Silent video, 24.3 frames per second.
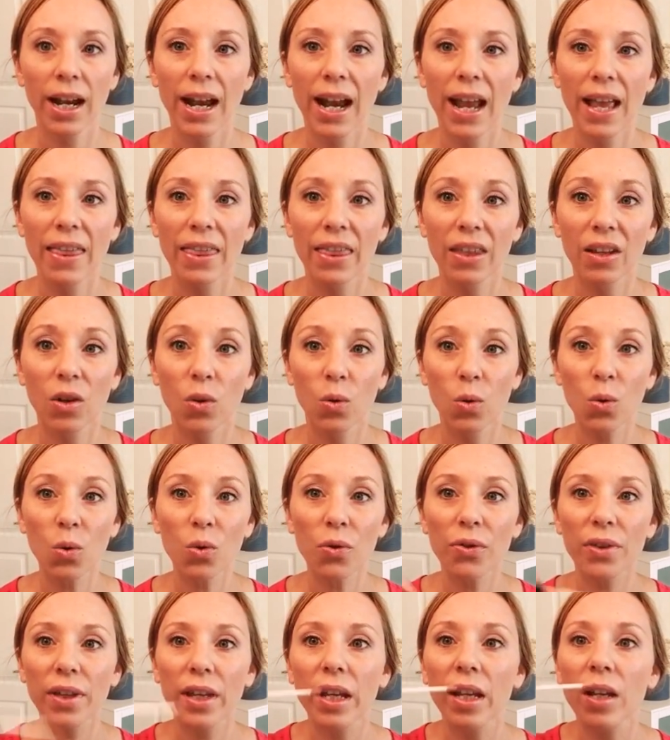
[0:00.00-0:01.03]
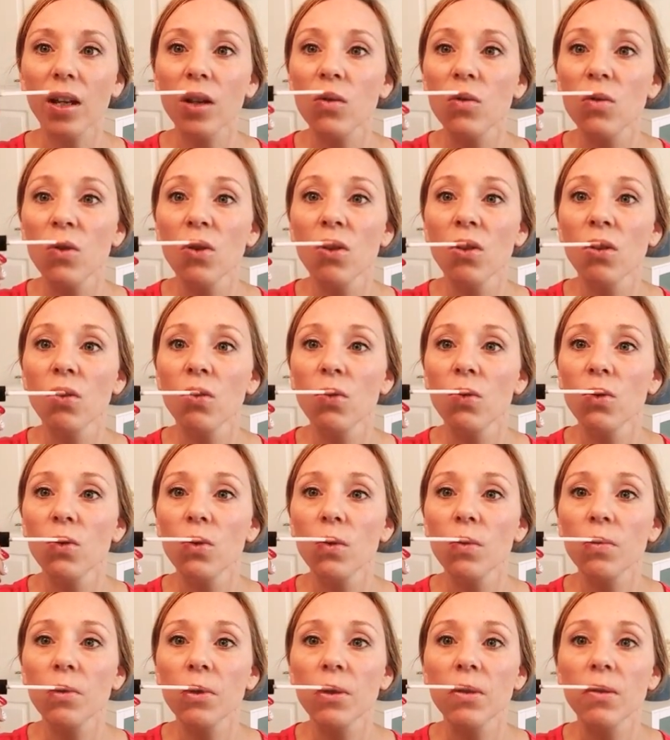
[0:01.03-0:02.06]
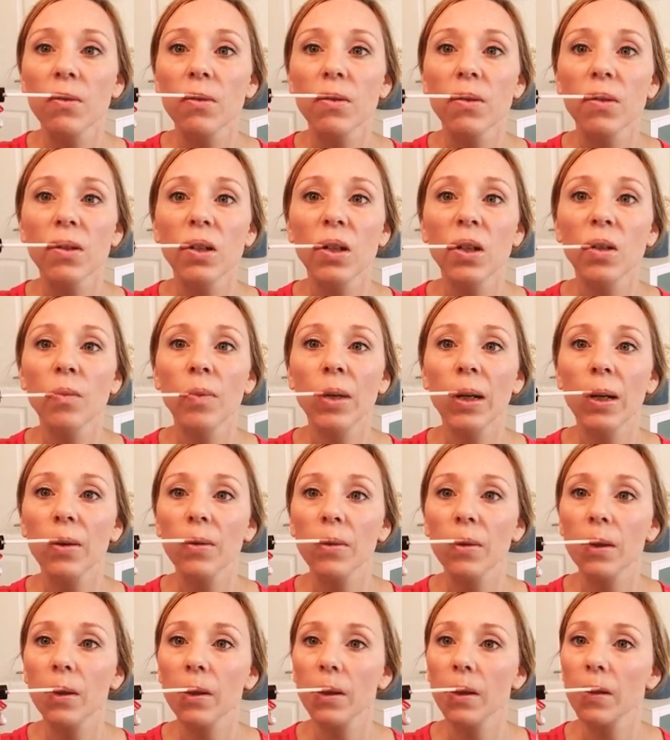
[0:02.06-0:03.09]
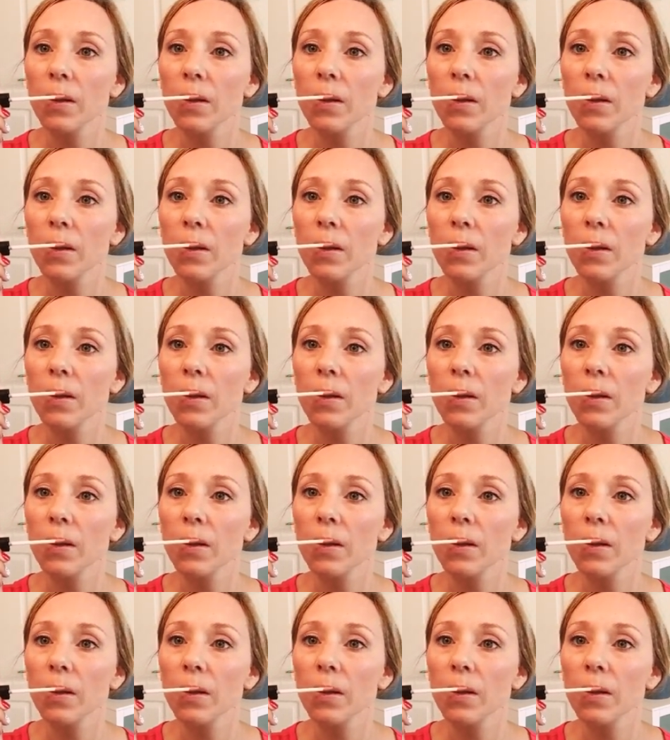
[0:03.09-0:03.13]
And the cool thing, about